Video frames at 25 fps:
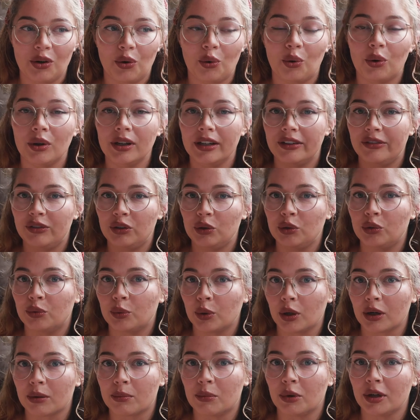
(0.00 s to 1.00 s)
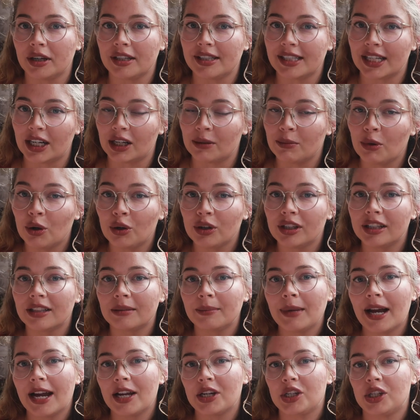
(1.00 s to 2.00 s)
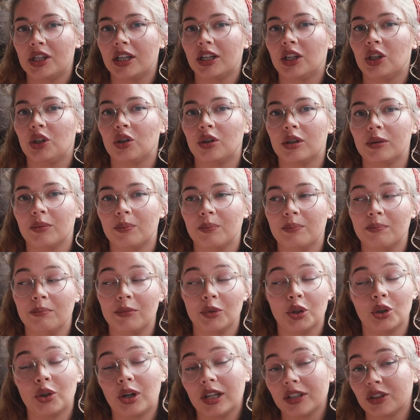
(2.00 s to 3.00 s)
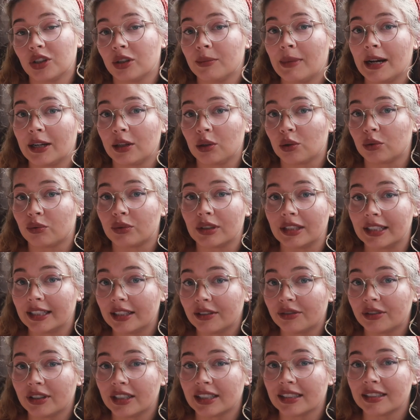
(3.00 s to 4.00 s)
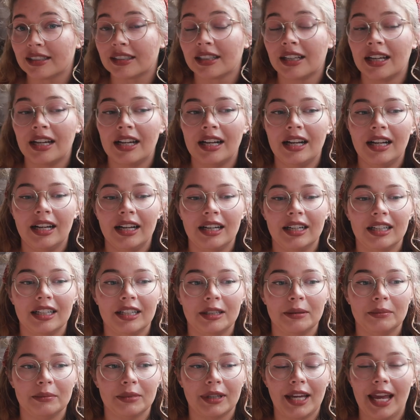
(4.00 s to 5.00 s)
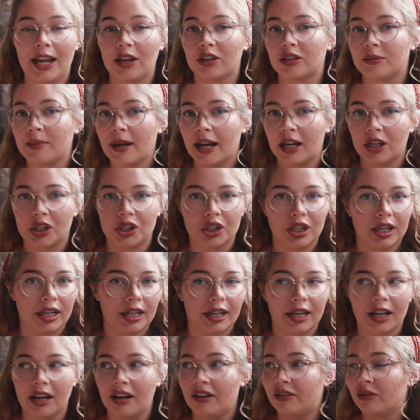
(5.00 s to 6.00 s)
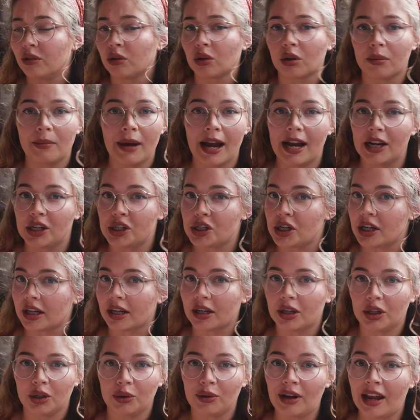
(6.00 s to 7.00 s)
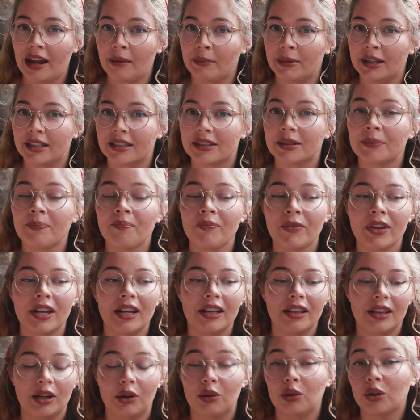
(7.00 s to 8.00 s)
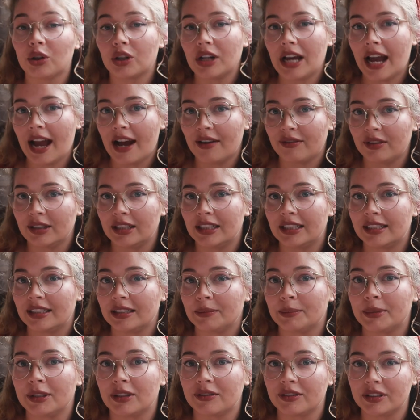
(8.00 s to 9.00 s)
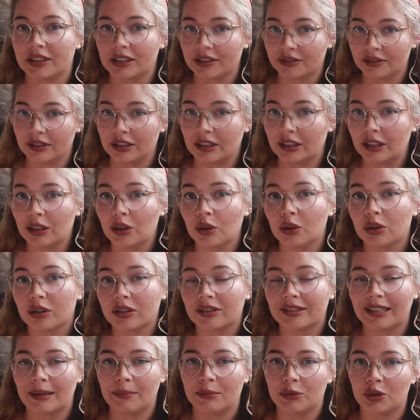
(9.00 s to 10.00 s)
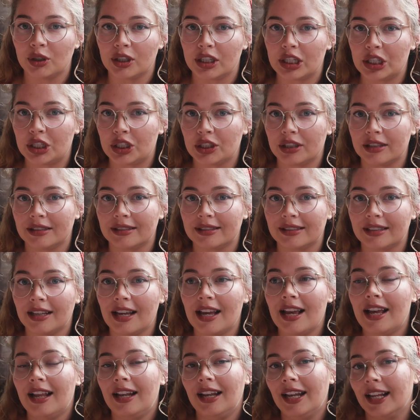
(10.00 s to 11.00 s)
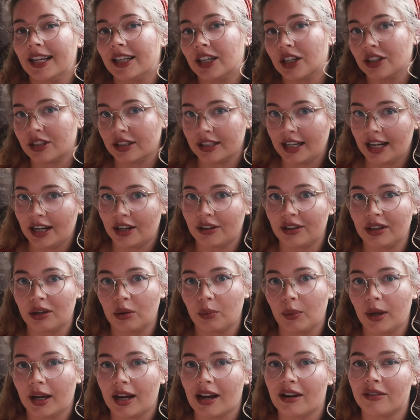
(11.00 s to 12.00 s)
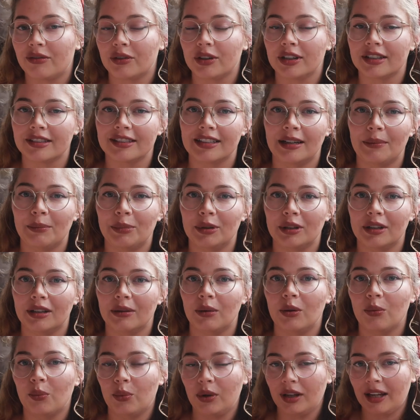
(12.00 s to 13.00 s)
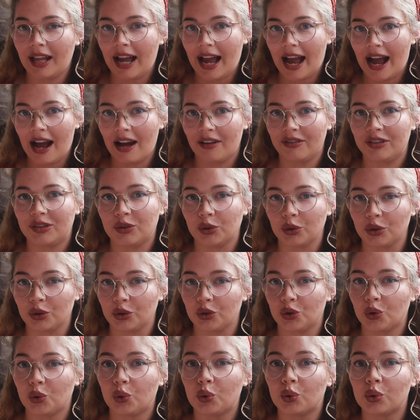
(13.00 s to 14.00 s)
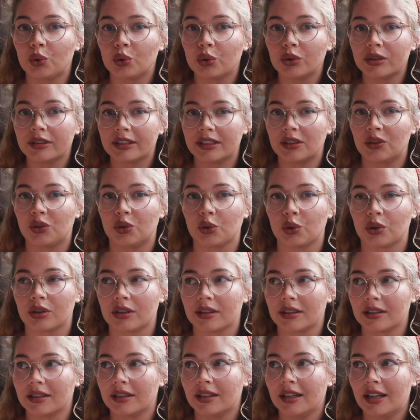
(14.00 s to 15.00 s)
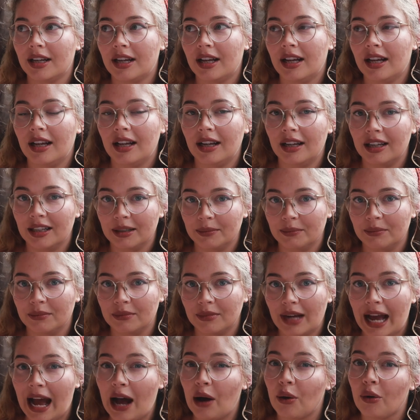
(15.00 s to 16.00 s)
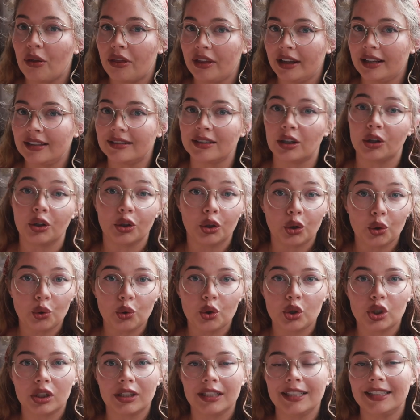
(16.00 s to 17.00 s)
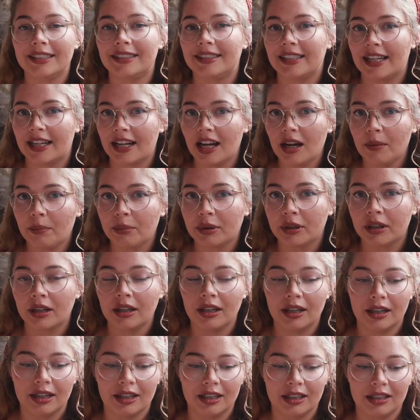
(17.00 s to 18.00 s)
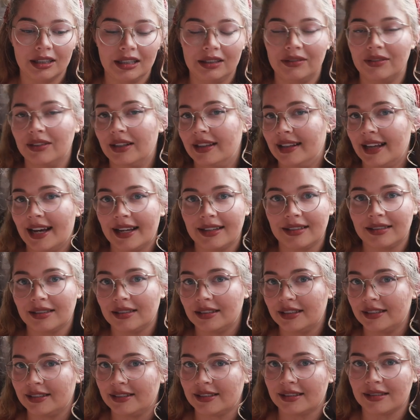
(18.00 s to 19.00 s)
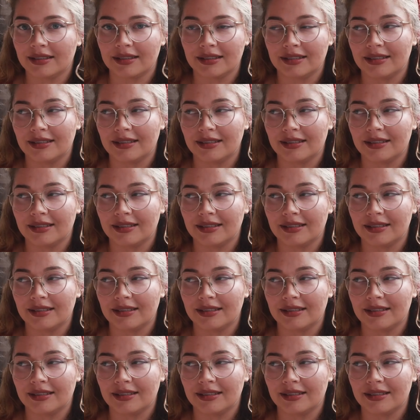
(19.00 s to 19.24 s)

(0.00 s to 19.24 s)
Or if you work more ceremonial magic, your altar might look really different. Chaos magic, folk magic, you name it. They're all gonna have a little bit of a different look. Some traditions like Gardnerian Wicca, for example, will have certain tools and certain how things are usually set up. Even that is